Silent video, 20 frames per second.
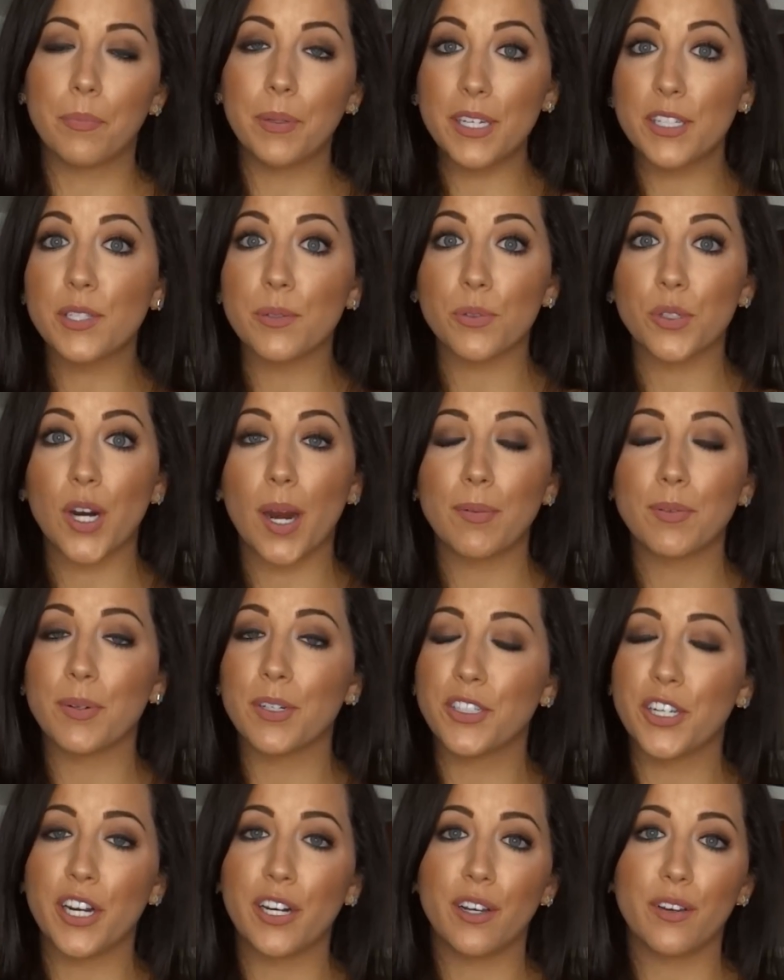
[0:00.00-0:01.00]
please subscribe to
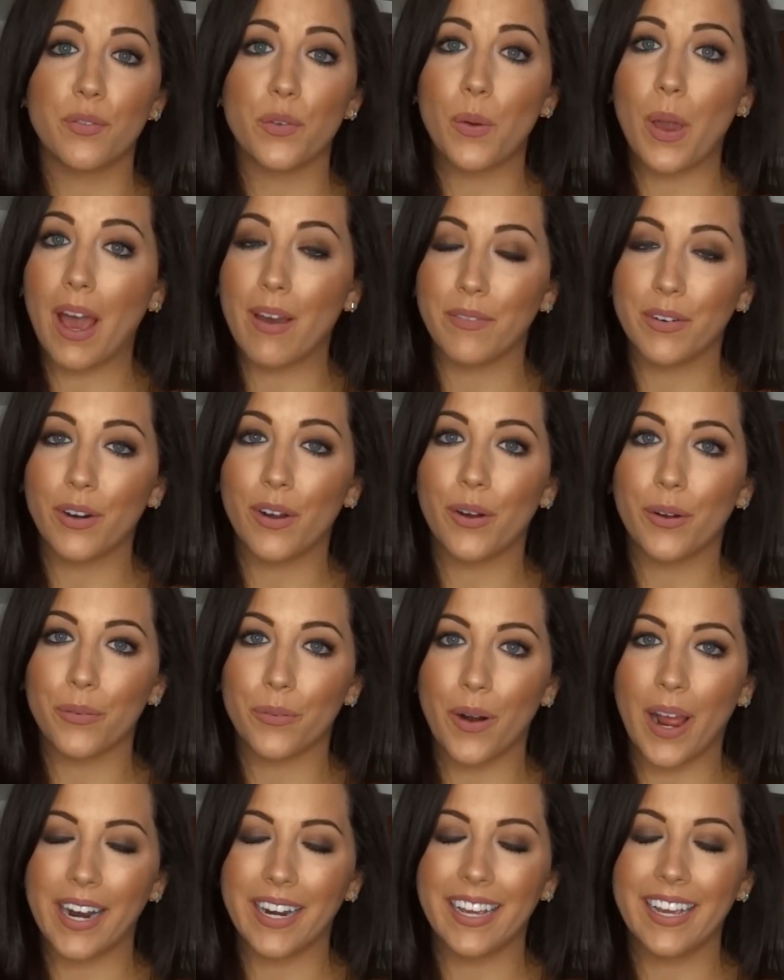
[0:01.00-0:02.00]
my channel if you haven't
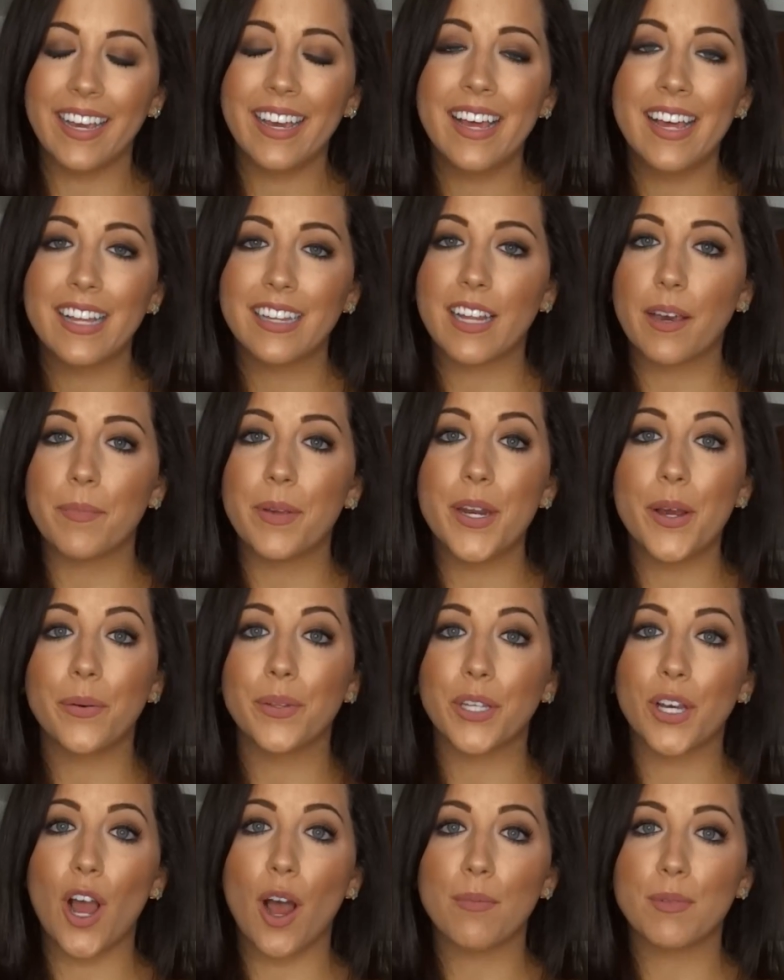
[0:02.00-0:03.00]
already. Let me know
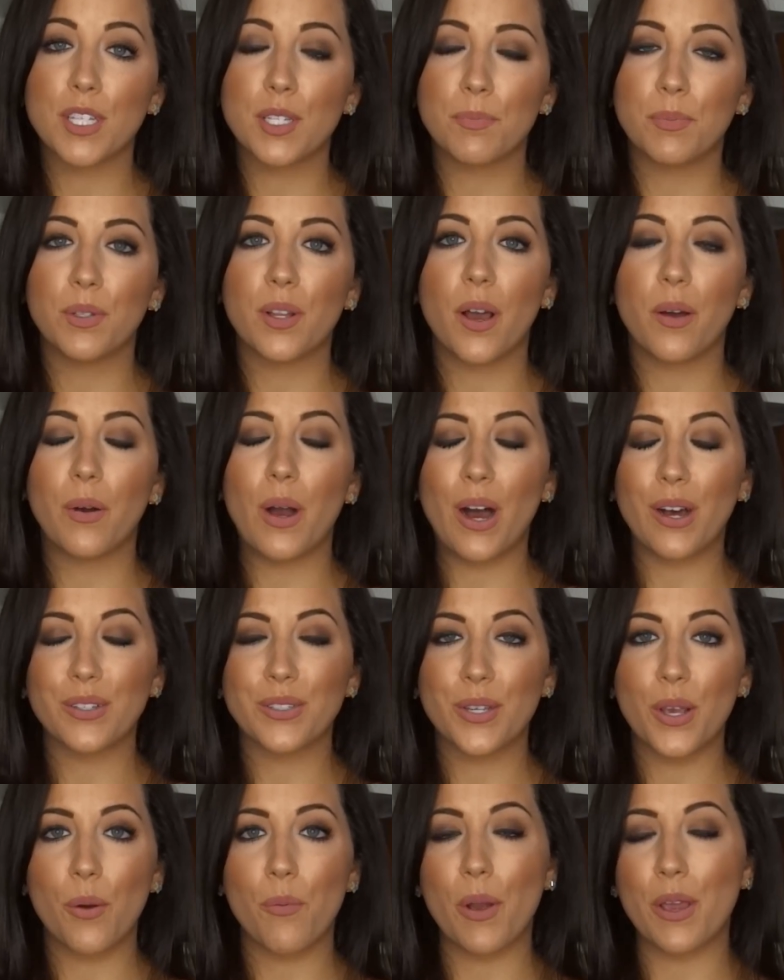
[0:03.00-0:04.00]
in the comments below
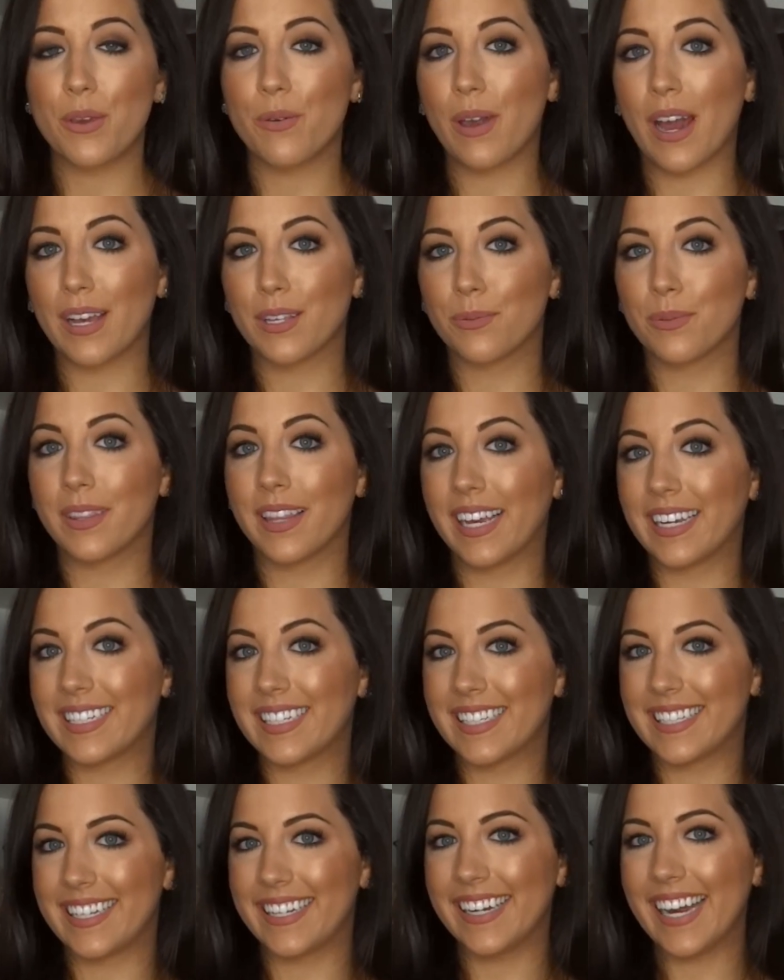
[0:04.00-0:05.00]
also what you guys would like
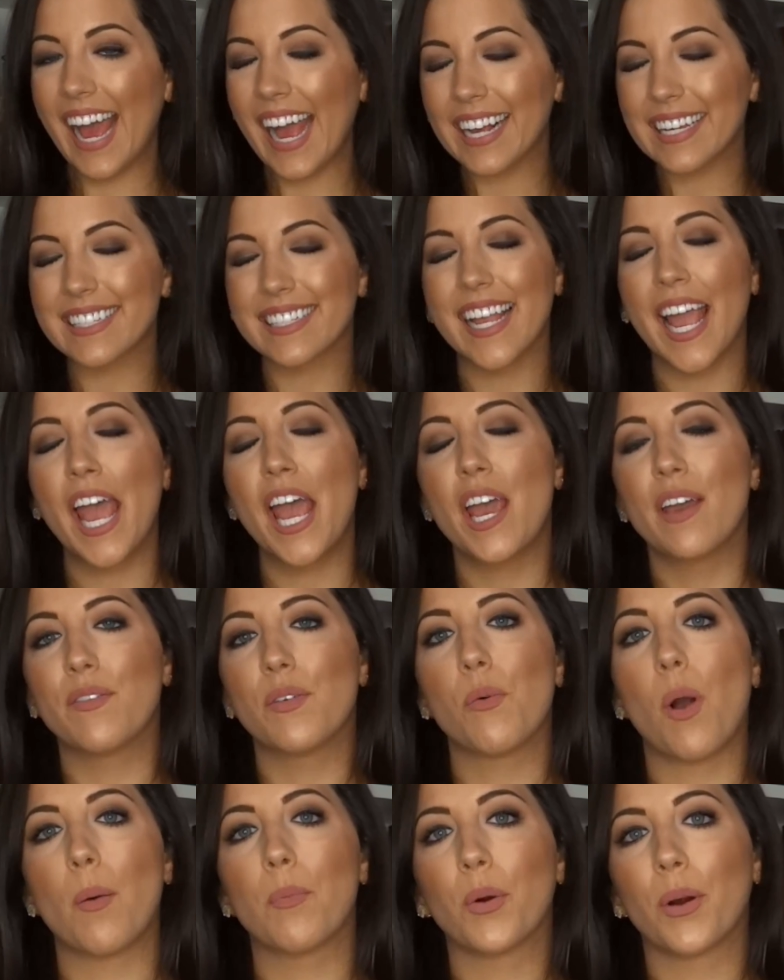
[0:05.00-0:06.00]
to see next. If
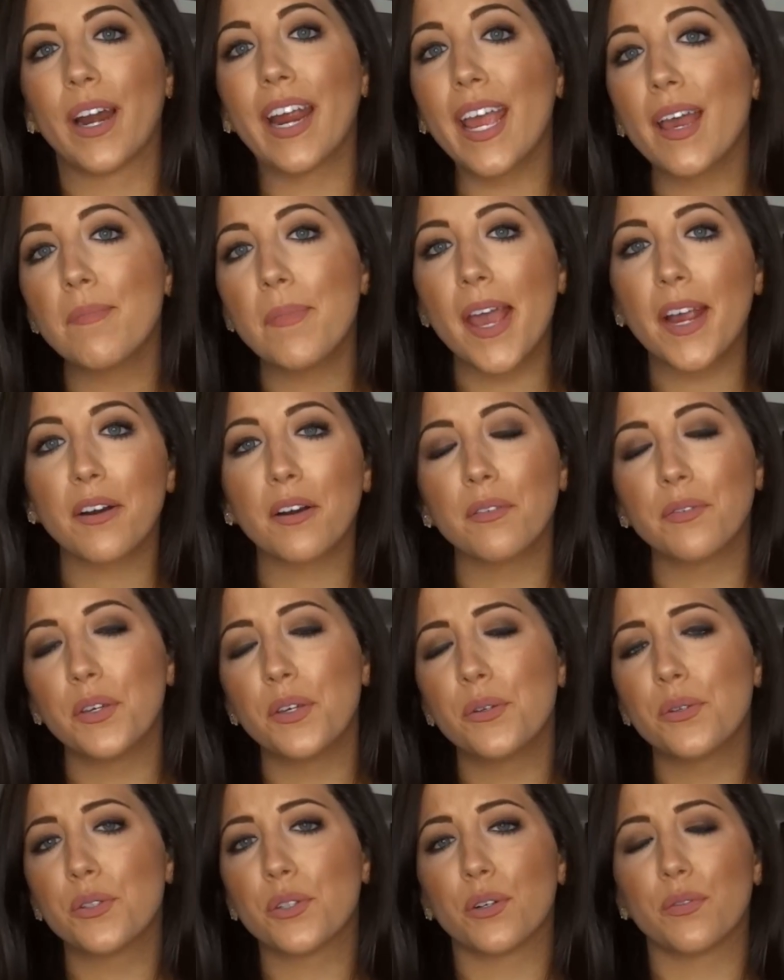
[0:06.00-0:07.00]
you want more handbag
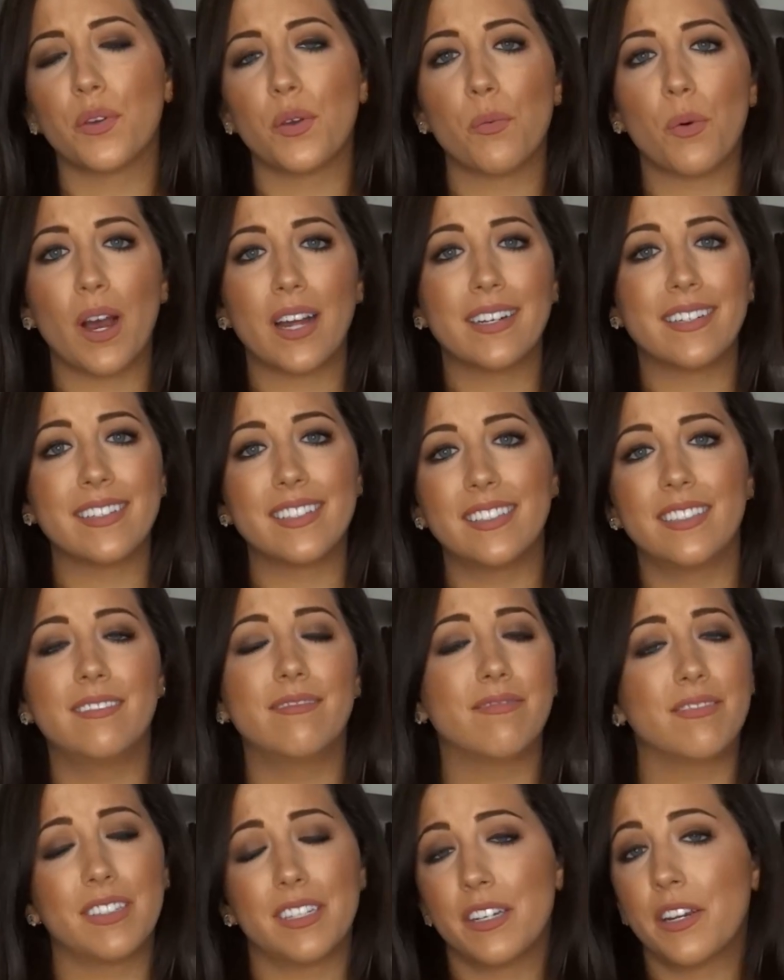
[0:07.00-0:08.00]
reviews, or if you want,
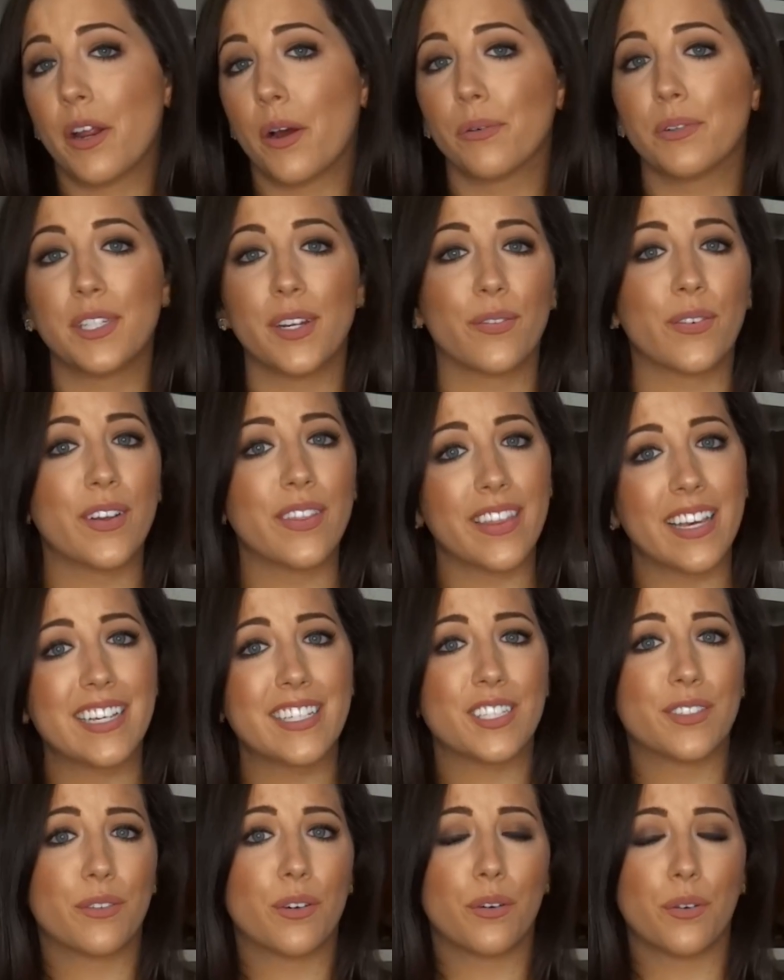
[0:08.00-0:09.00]
you know, different
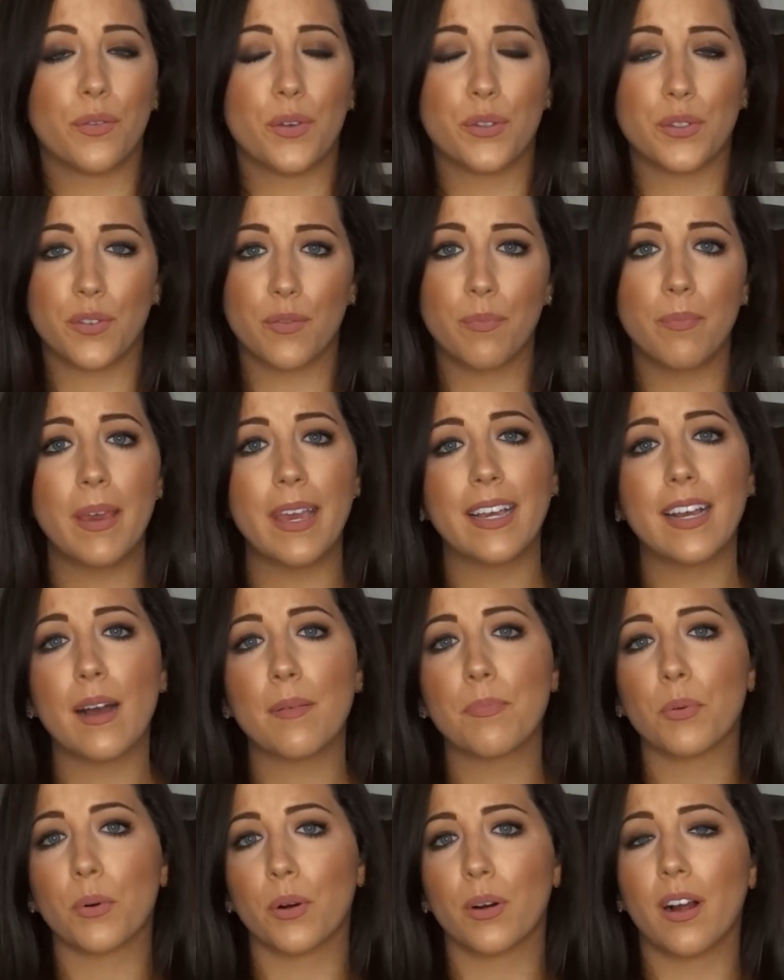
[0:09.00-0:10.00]
things, different reviews of
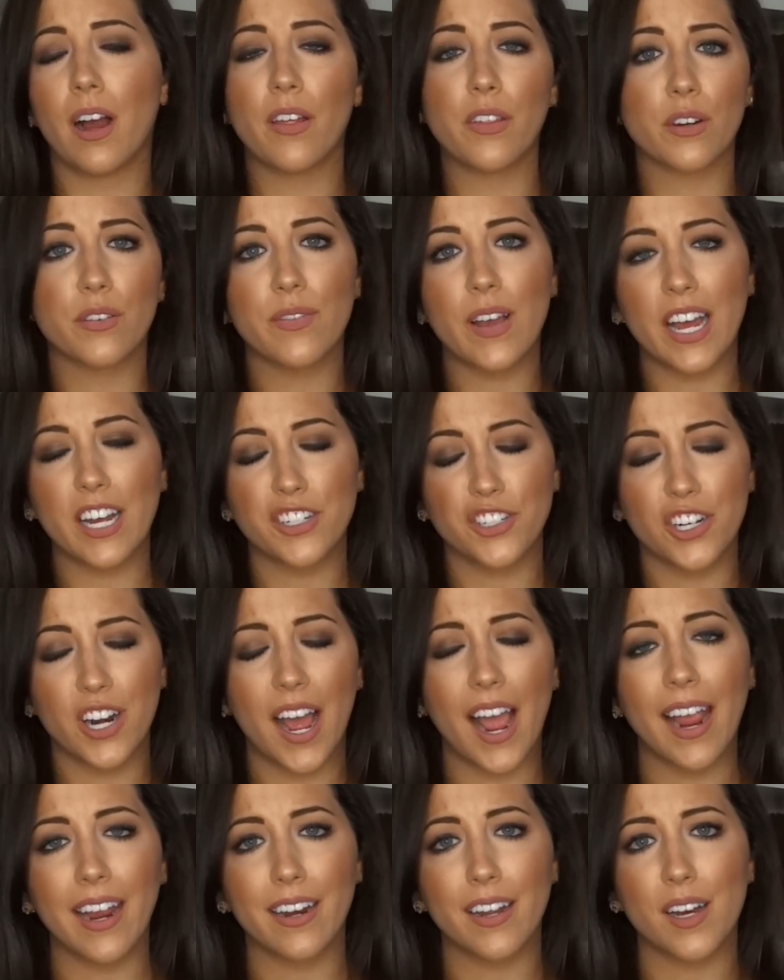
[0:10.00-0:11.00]
makeup or other fashion
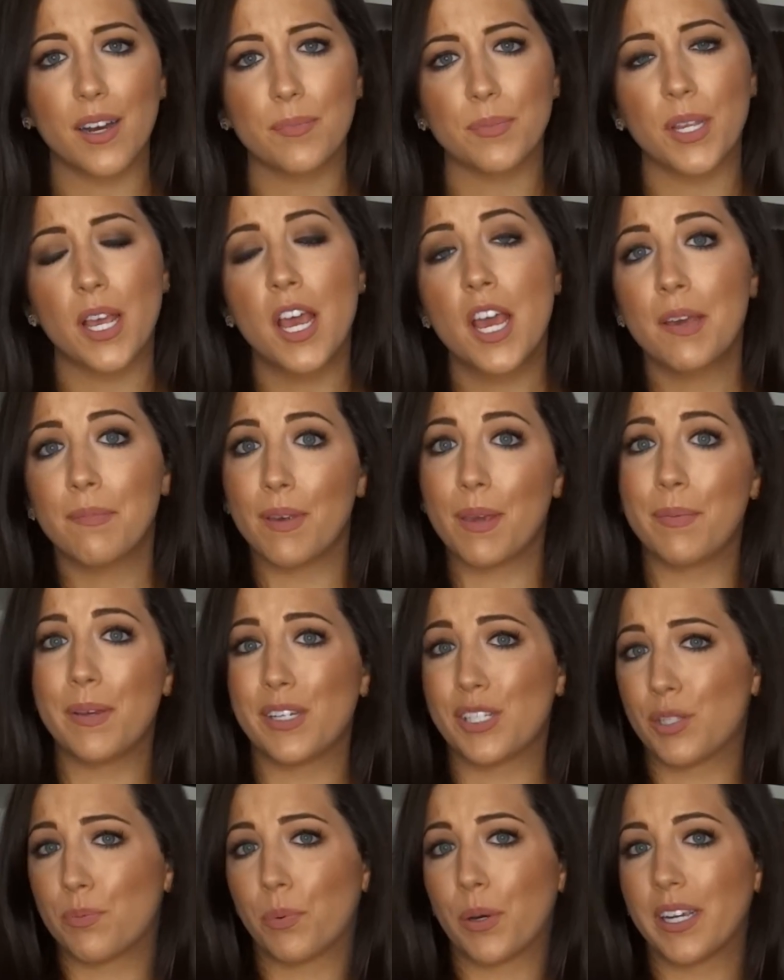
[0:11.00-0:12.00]
items. Maybe
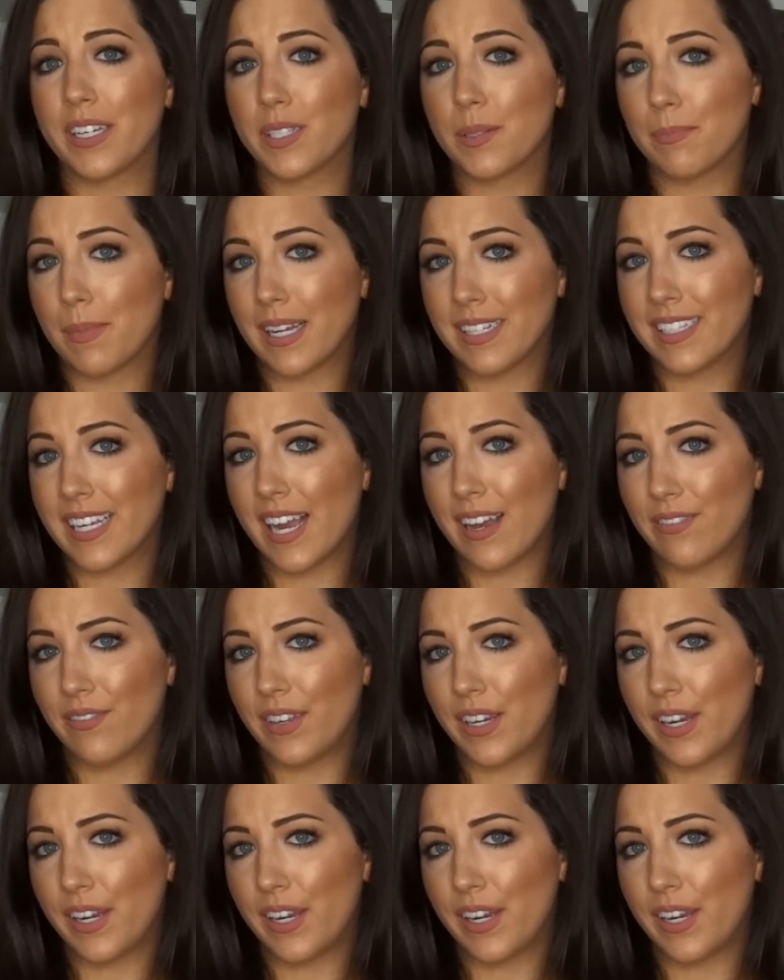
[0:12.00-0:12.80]
a spring's must-have